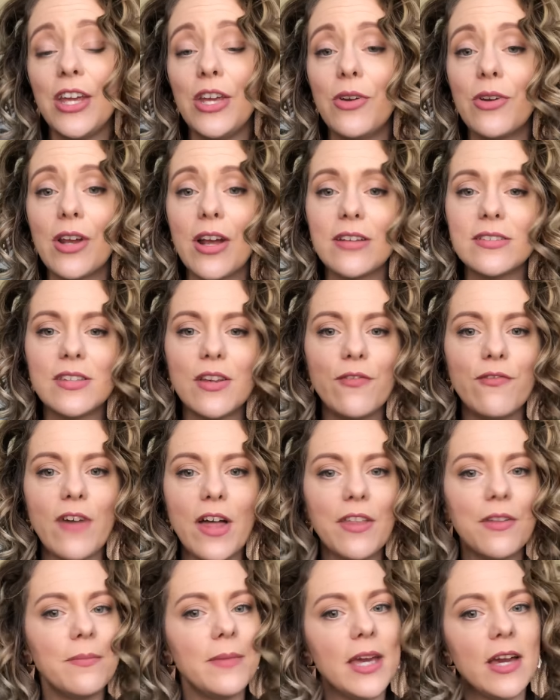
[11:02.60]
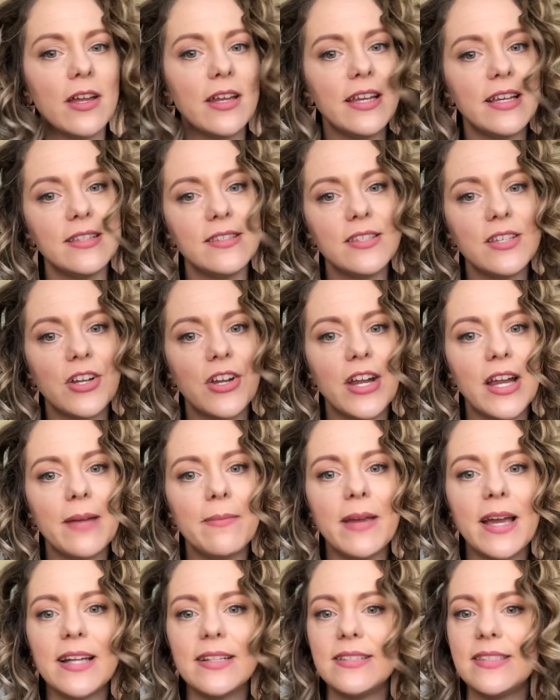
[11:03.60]
You can also follow me on
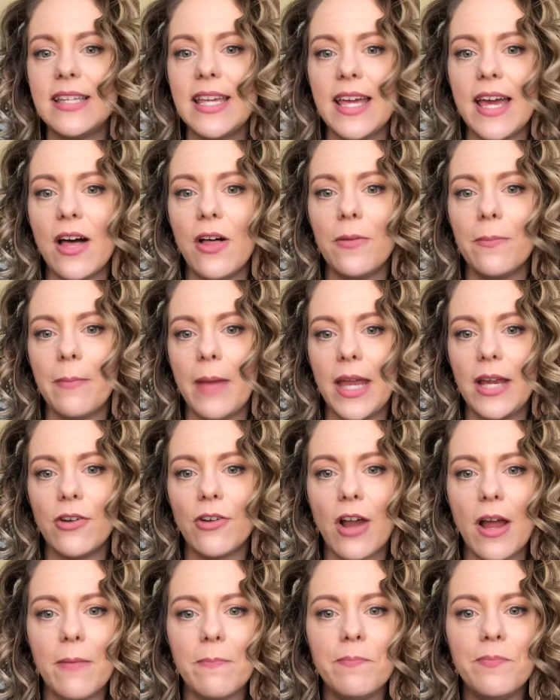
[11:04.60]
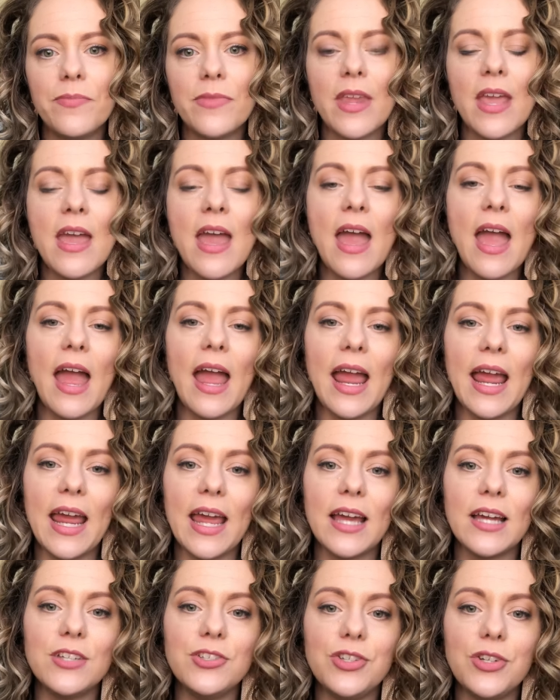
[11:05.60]
Instagram at tlmangrum,
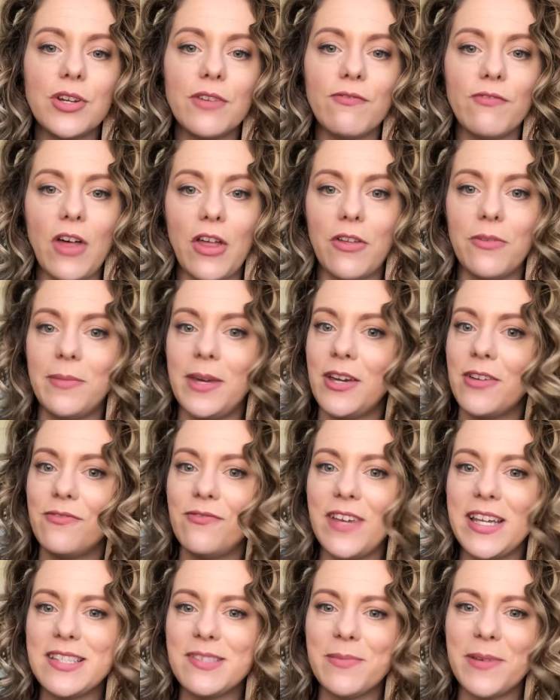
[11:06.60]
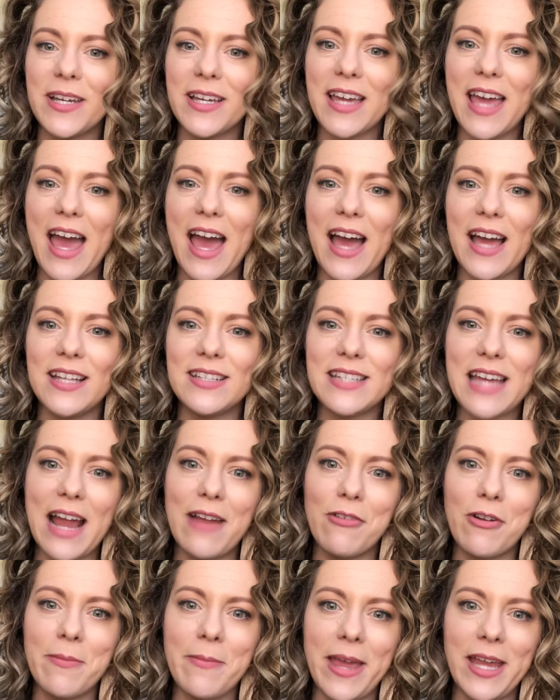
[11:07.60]
and you can follow me on Facebook at
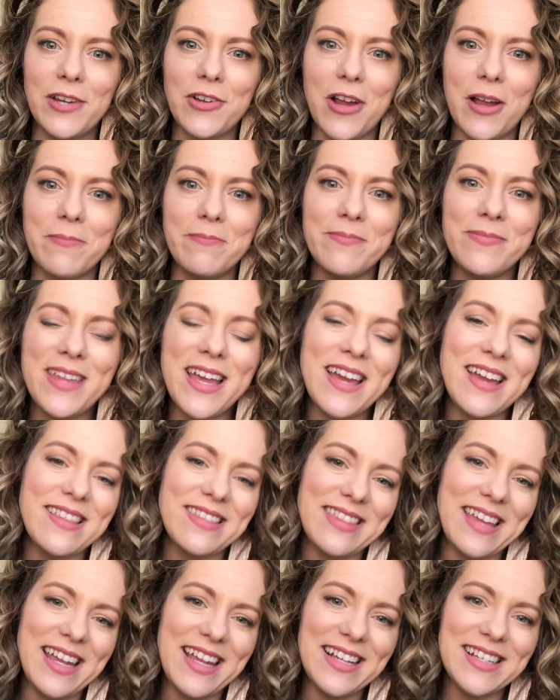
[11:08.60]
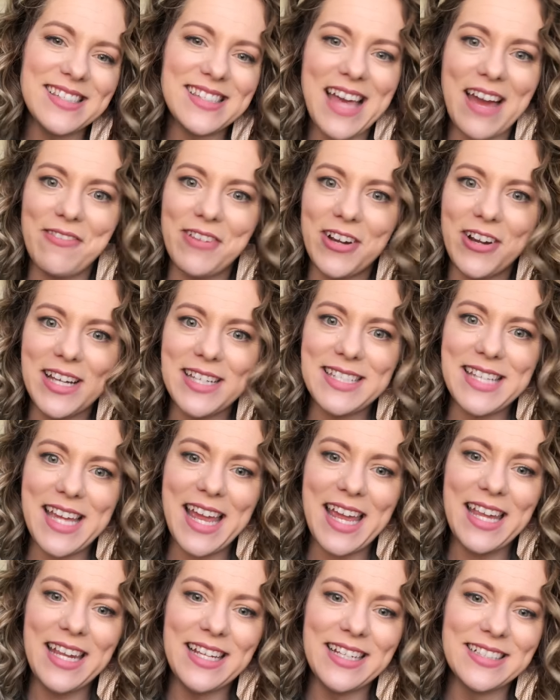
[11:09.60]
Tyra Mangrum. Thanks. Have a great
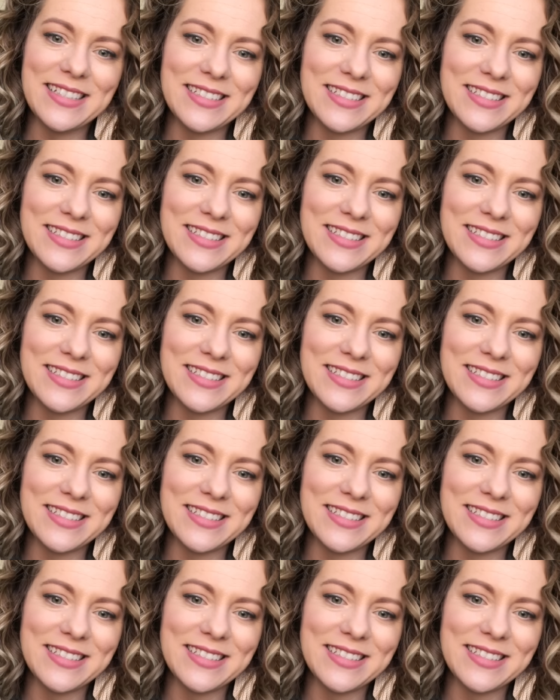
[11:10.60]
day.